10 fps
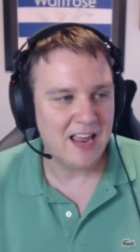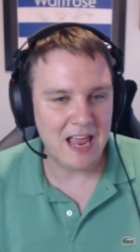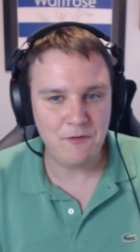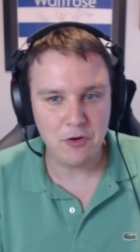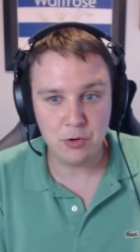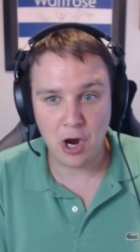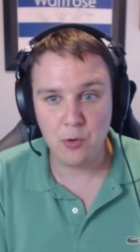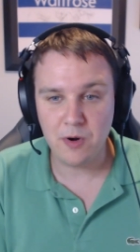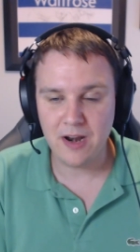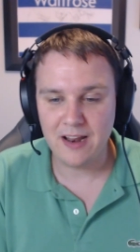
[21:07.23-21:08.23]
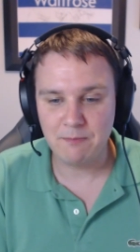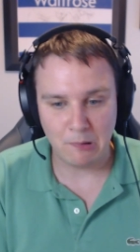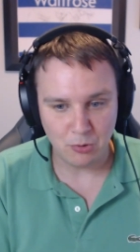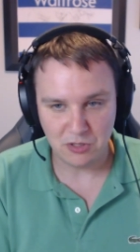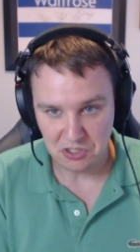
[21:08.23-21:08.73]
if you don't
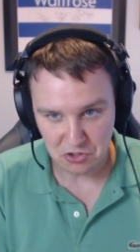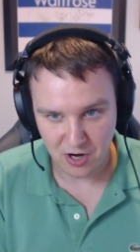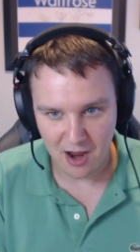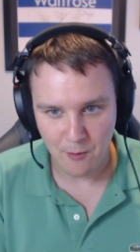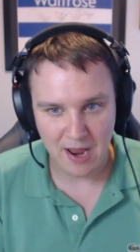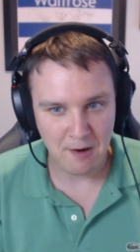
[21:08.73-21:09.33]
pause it straight away